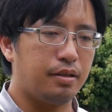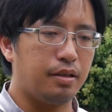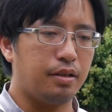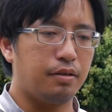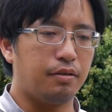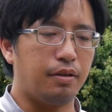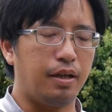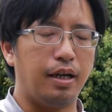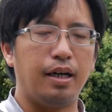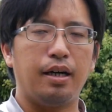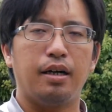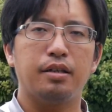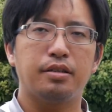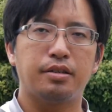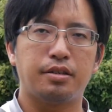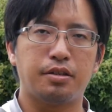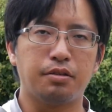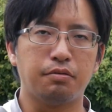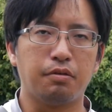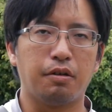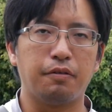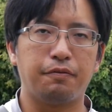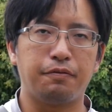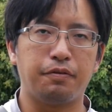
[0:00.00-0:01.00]
there are
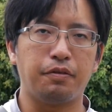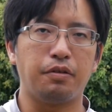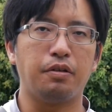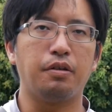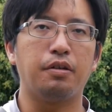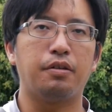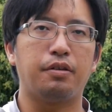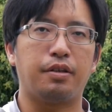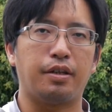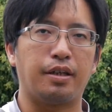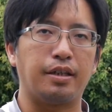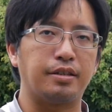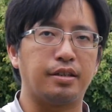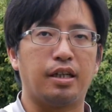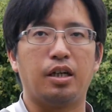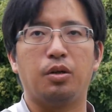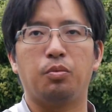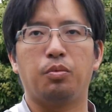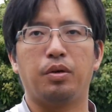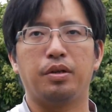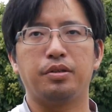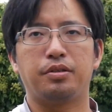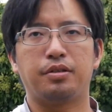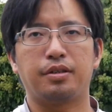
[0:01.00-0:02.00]
still a few things I
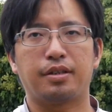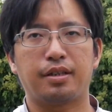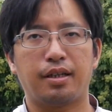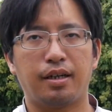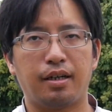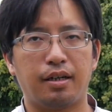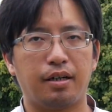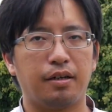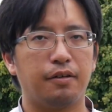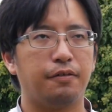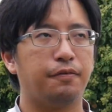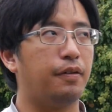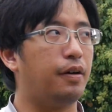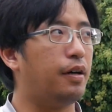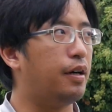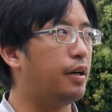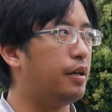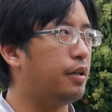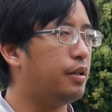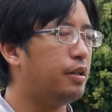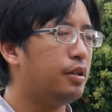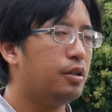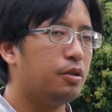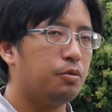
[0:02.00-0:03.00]
want to
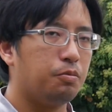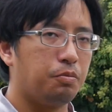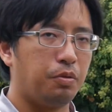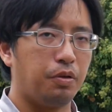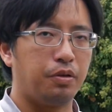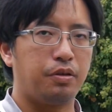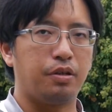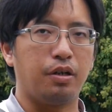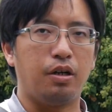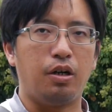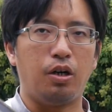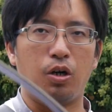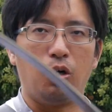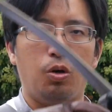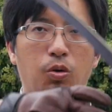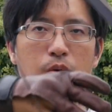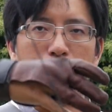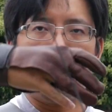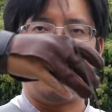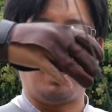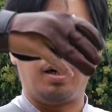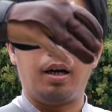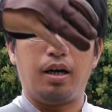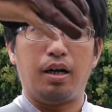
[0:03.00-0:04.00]
clarify with the
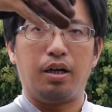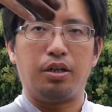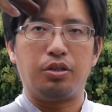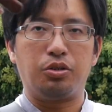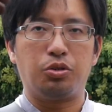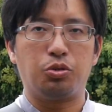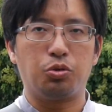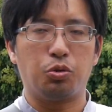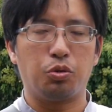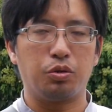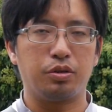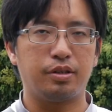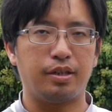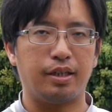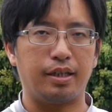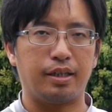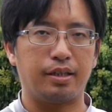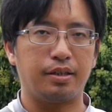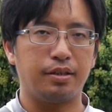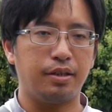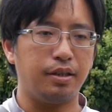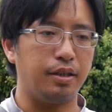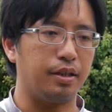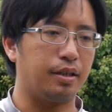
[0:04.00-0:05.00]
whole high draw
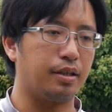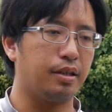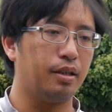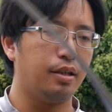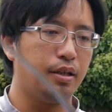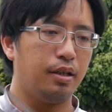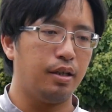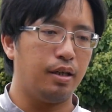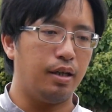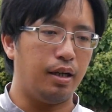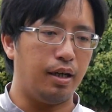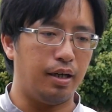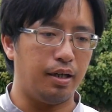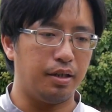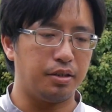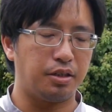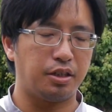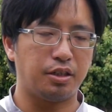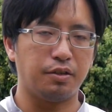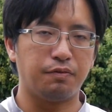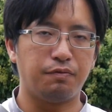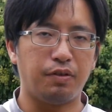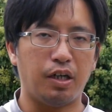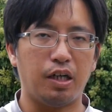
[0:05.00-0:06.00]
technique.
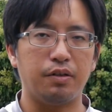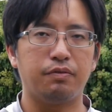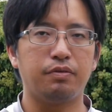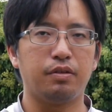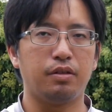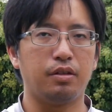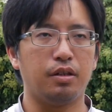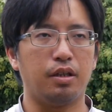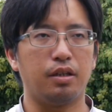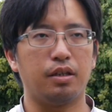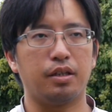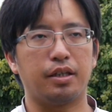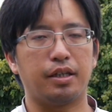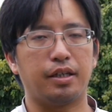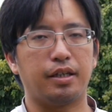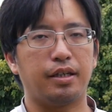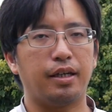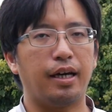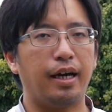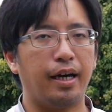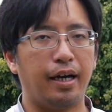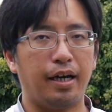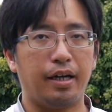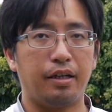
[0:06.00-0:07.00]
Survival
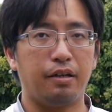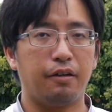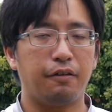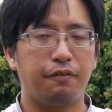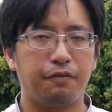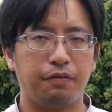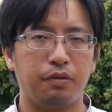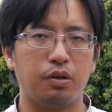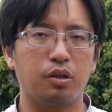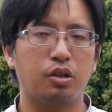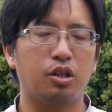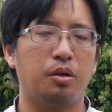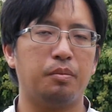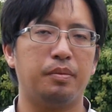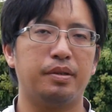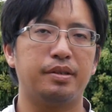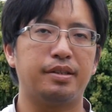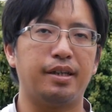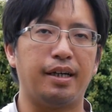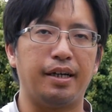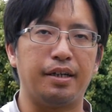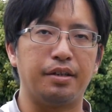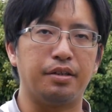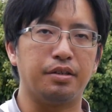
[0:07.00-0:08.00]
Lilly and a few
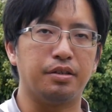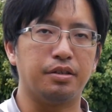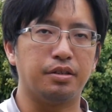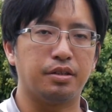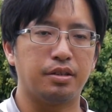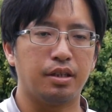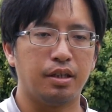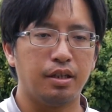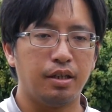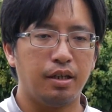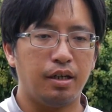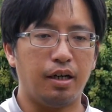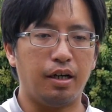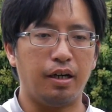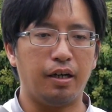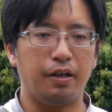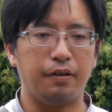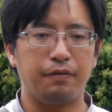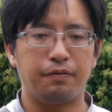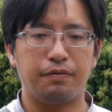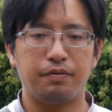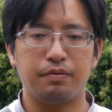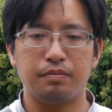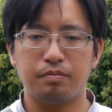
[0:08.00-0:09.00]
commentators
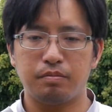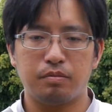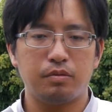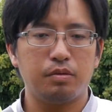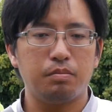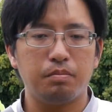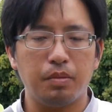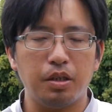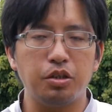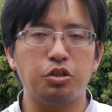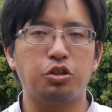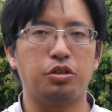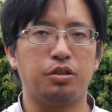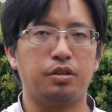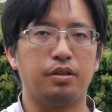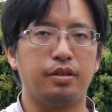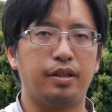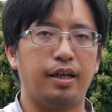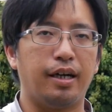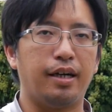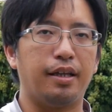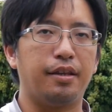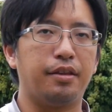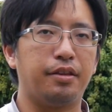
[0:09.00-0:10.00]
have
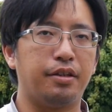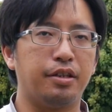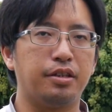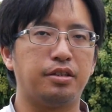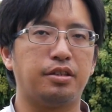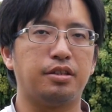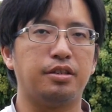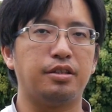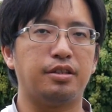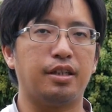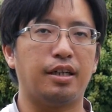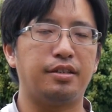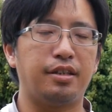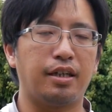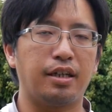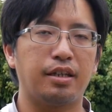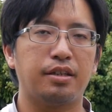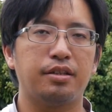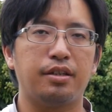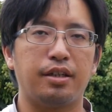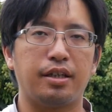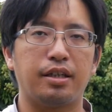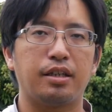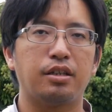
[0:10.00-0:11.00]
mentioned that this is a
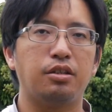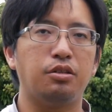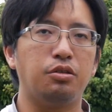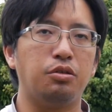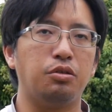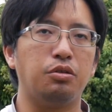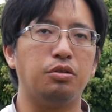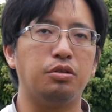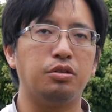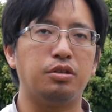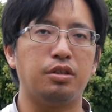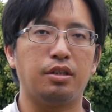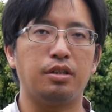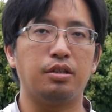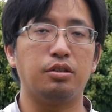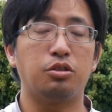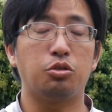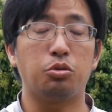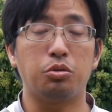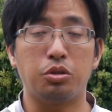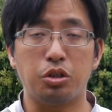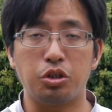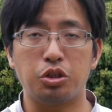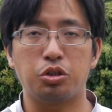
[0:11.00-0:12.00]
technique used in
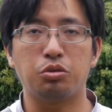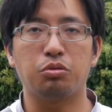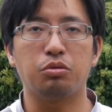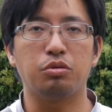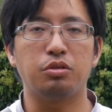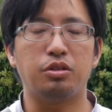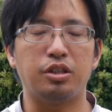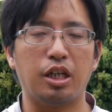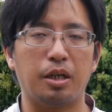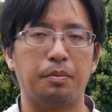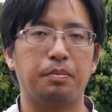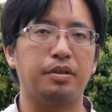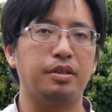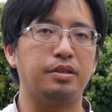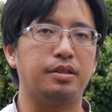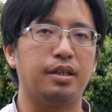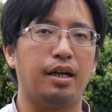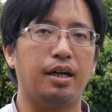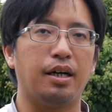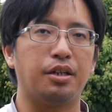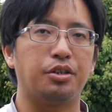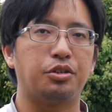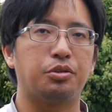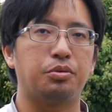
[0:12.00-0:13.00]
traditional Japanese
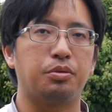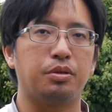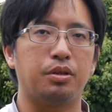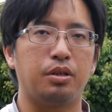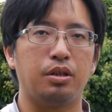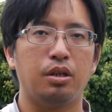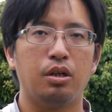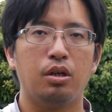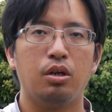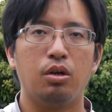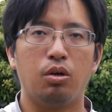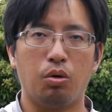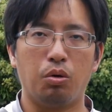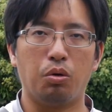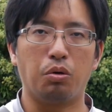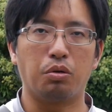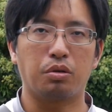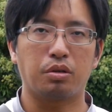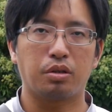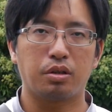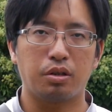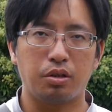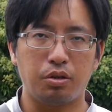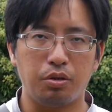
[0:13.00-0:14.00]
archery
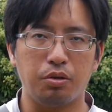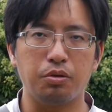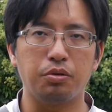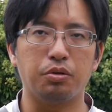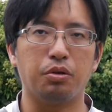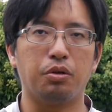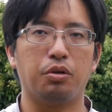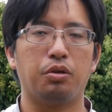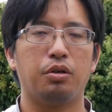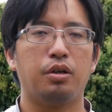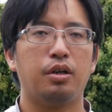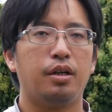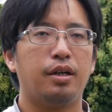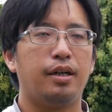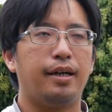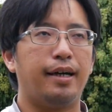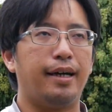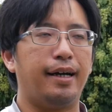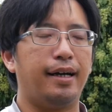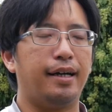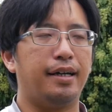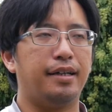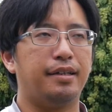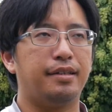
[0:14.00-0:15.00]
or kyudo,
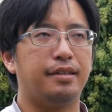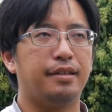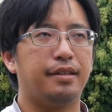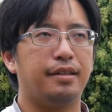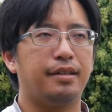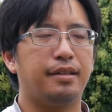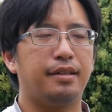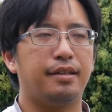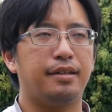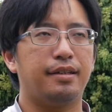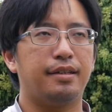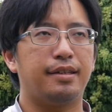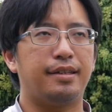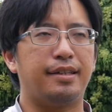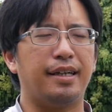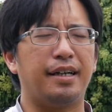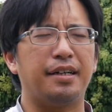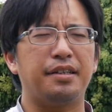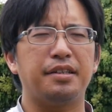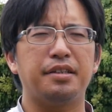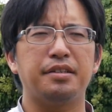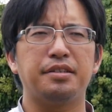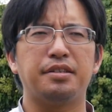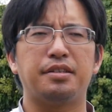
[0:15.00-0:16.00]
and
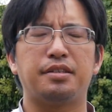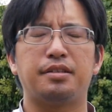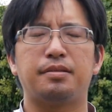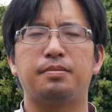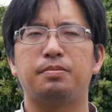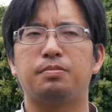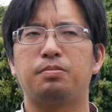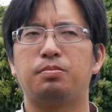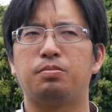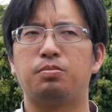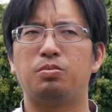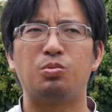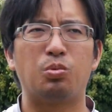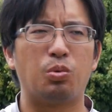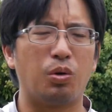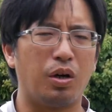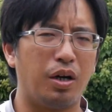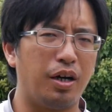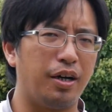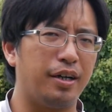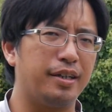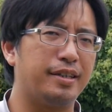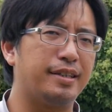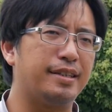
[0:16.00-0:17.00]
that is
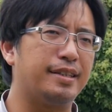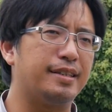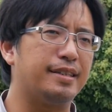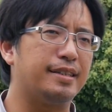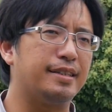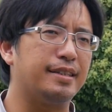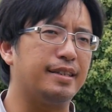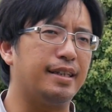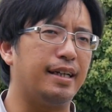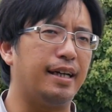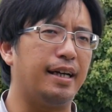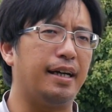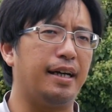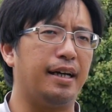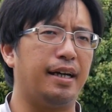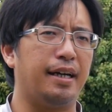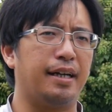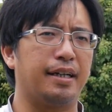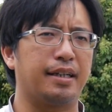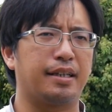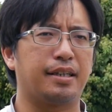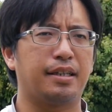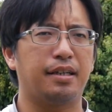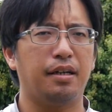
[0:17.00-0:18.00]
right
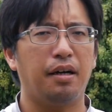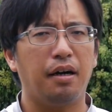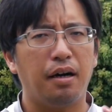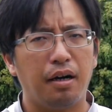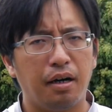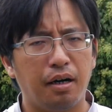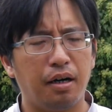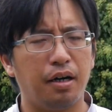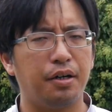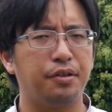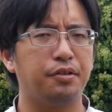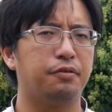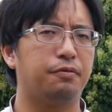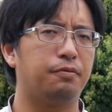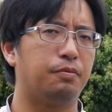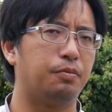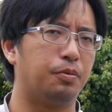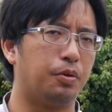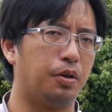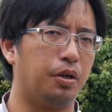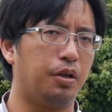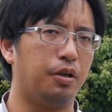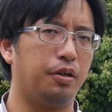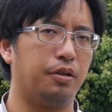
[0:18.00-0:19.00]
and kind
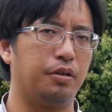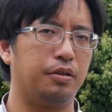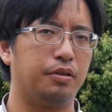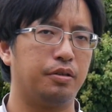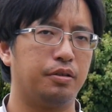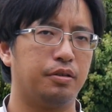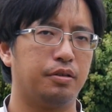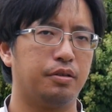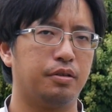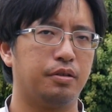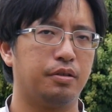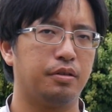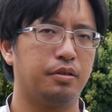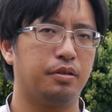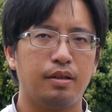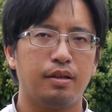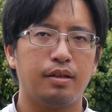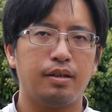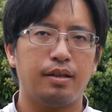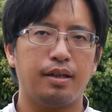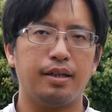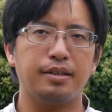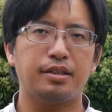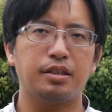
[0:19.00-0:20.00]
of wrong.
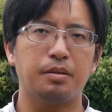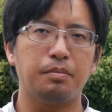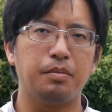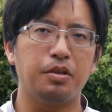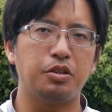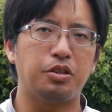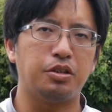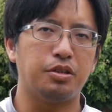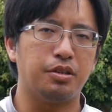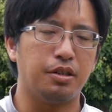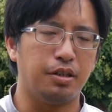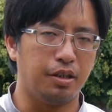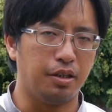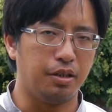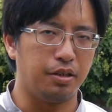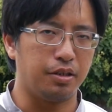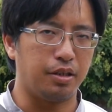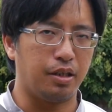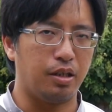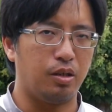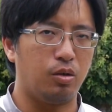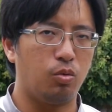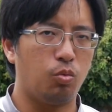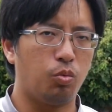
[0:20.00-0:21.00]
As I mentioned
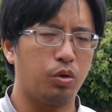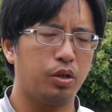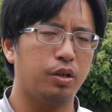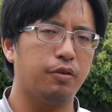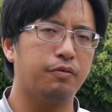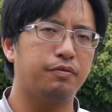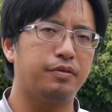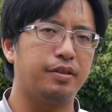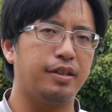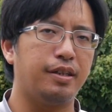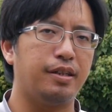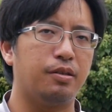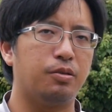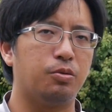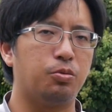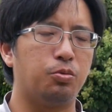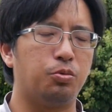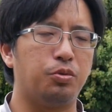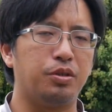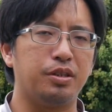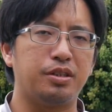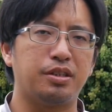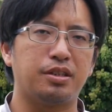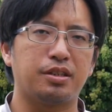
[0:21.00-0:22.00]
earlier, one of the
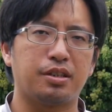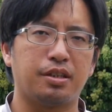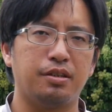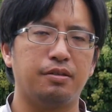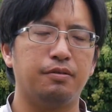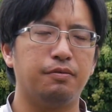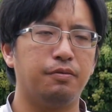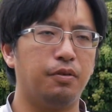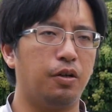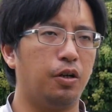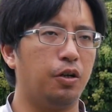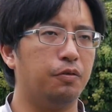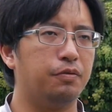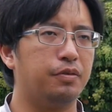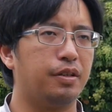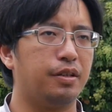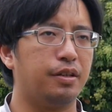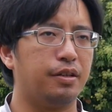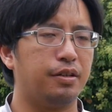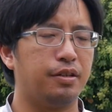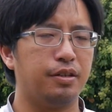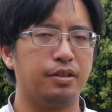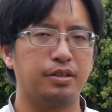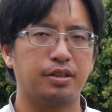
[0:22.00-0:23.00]
risks involved
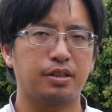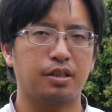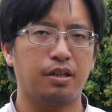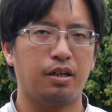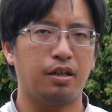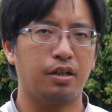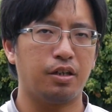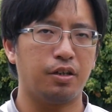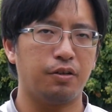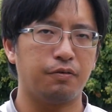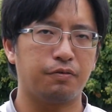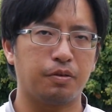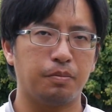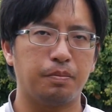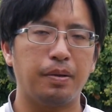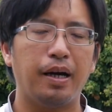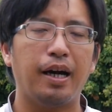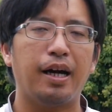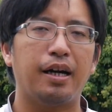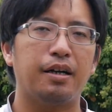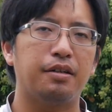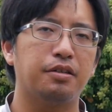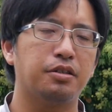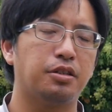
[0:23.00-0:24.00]
in this kind of
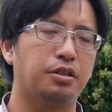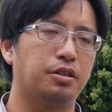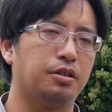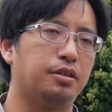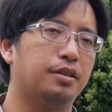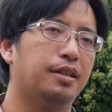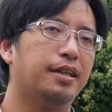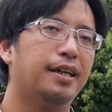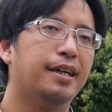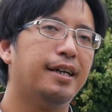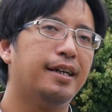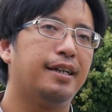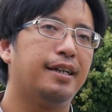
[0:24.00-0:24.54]
comparison